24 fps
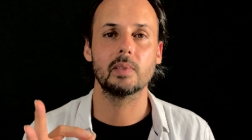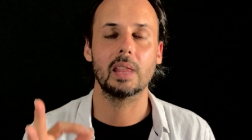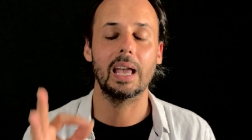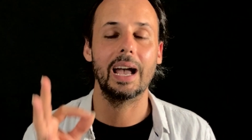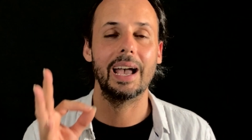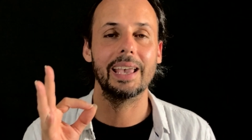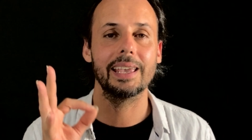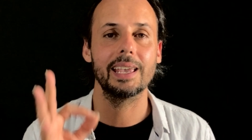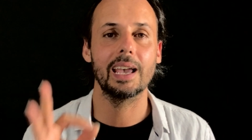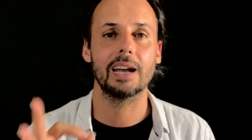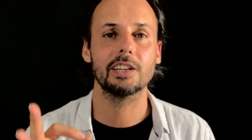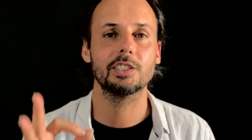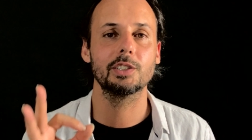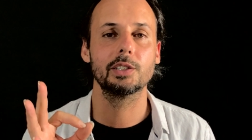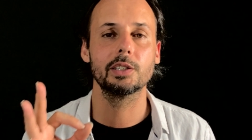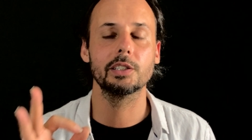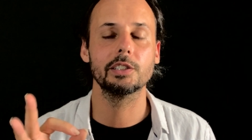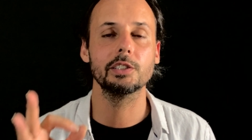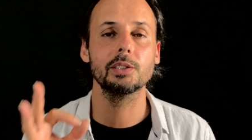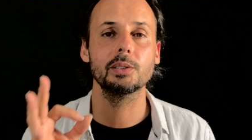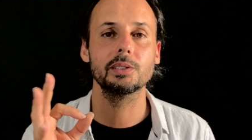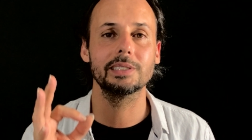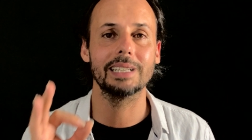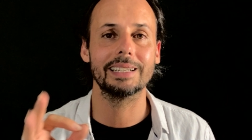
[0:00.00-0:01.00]
I
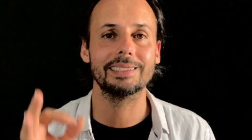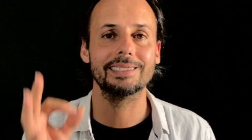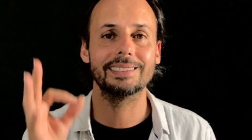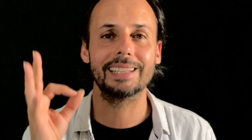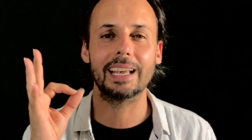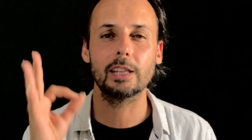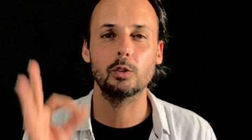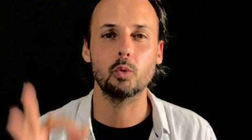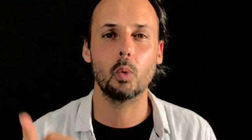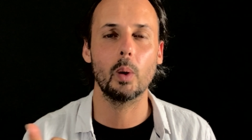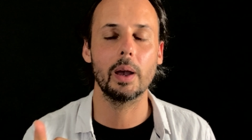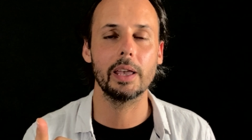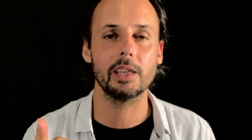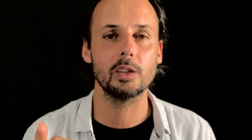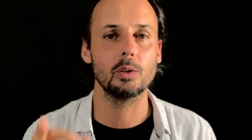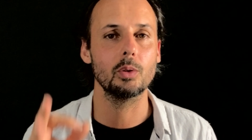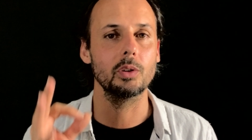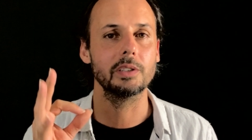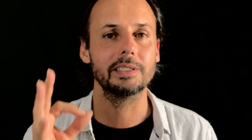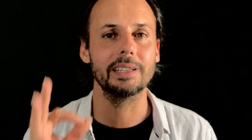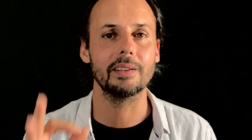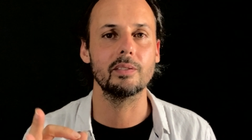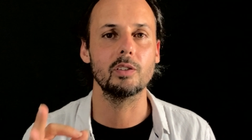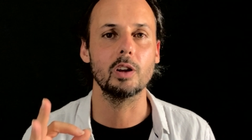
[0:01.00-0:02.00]
assure you that way you'll
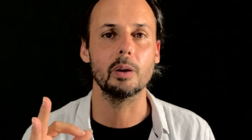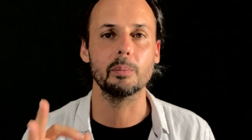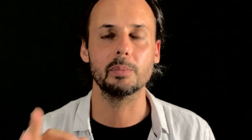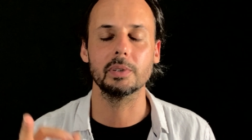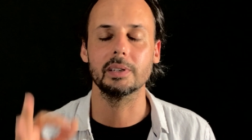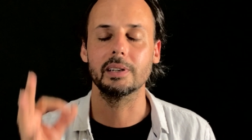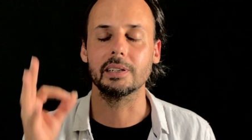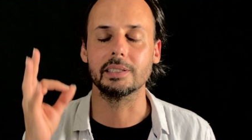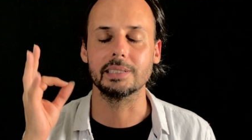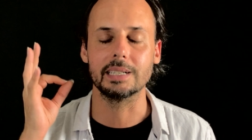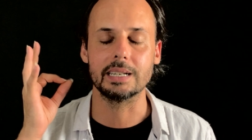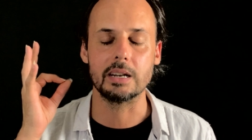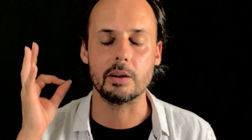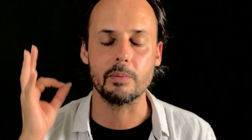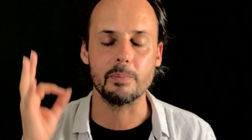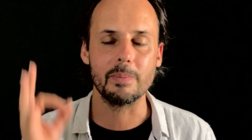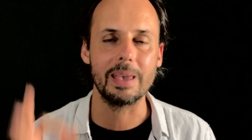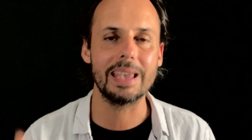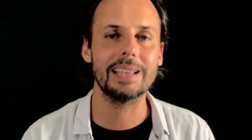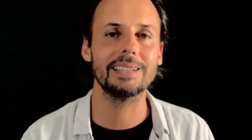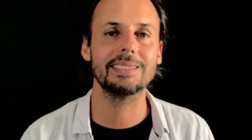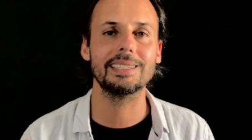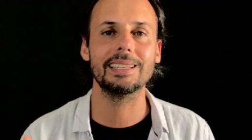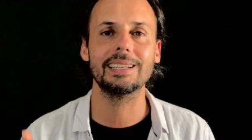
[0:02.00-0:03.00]
develop an
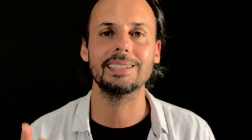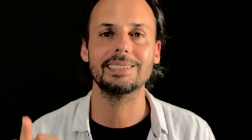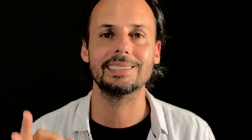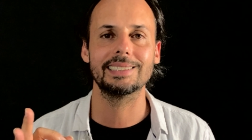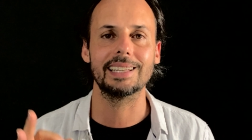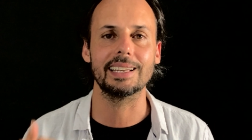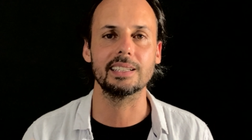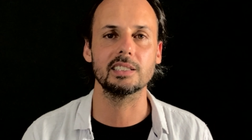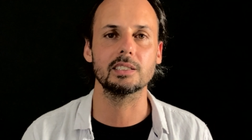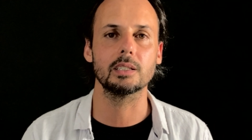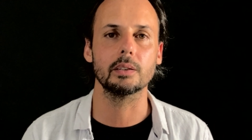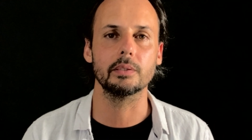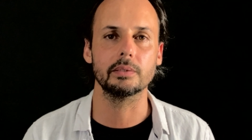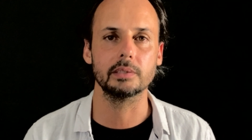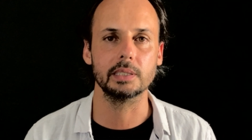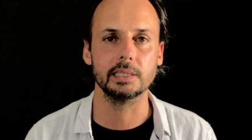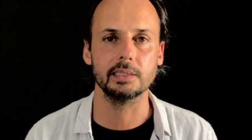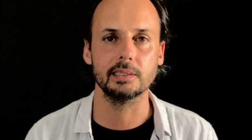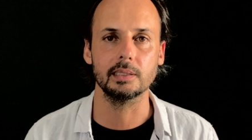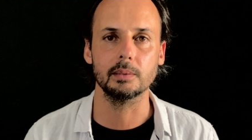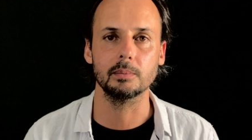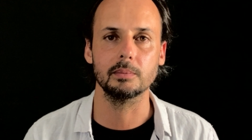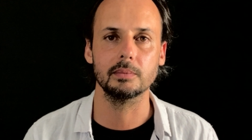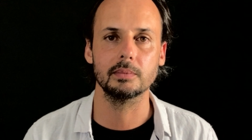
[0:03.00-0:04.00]
amazing sense of
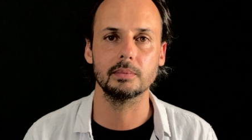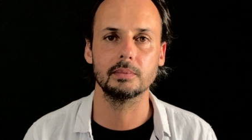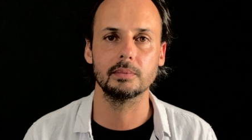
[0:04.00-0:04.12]
rhythm.